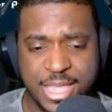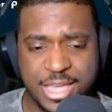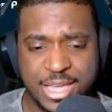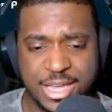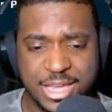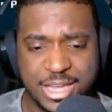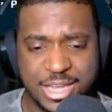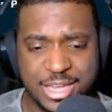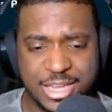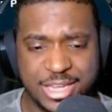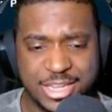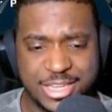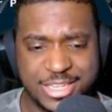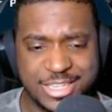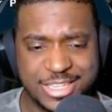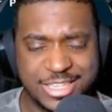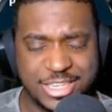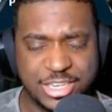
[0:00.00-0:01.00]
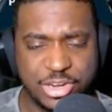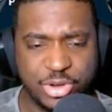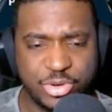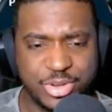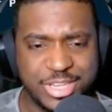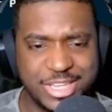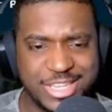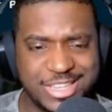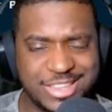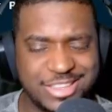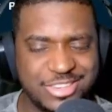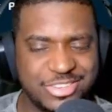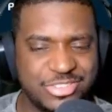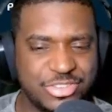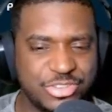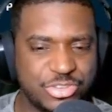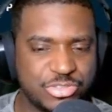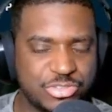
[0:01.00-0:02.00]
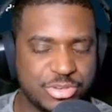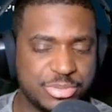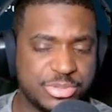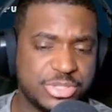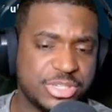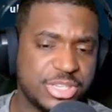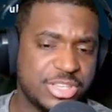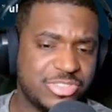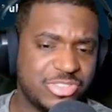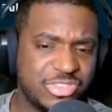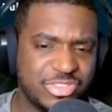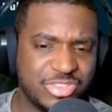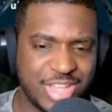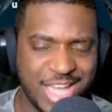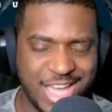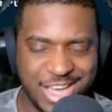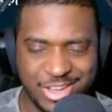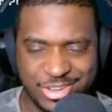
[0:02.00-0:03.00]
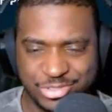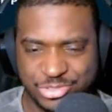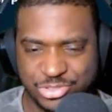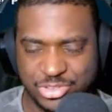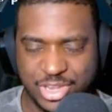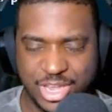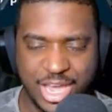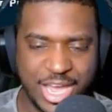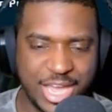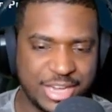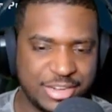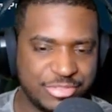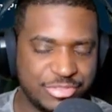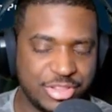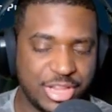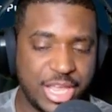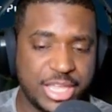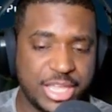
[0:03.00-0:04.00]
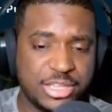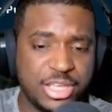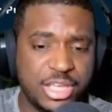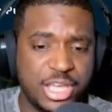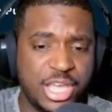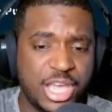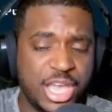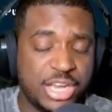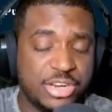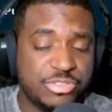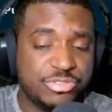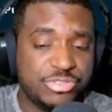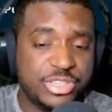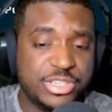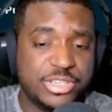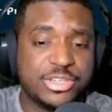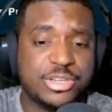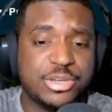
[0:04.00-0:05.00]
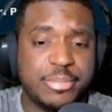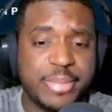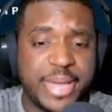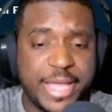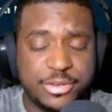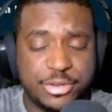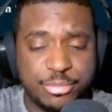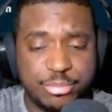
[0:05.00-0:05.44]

in this description it sounds kind of like an Arena Commander